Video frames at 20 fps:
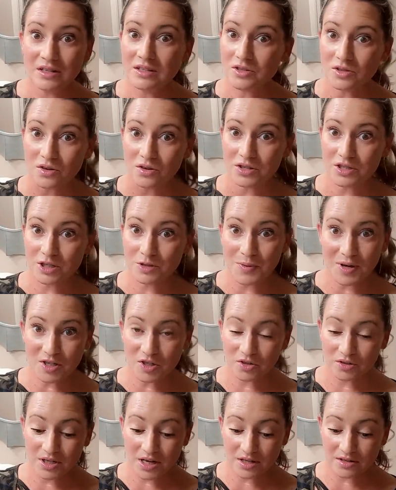So it's
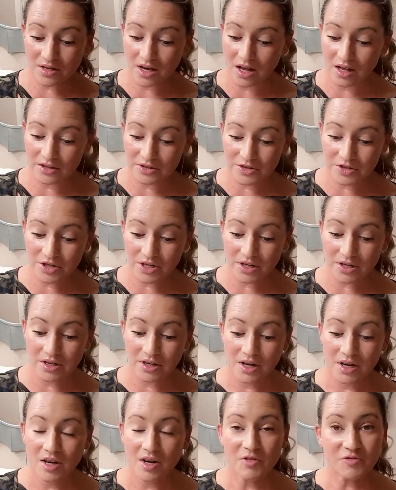special technology.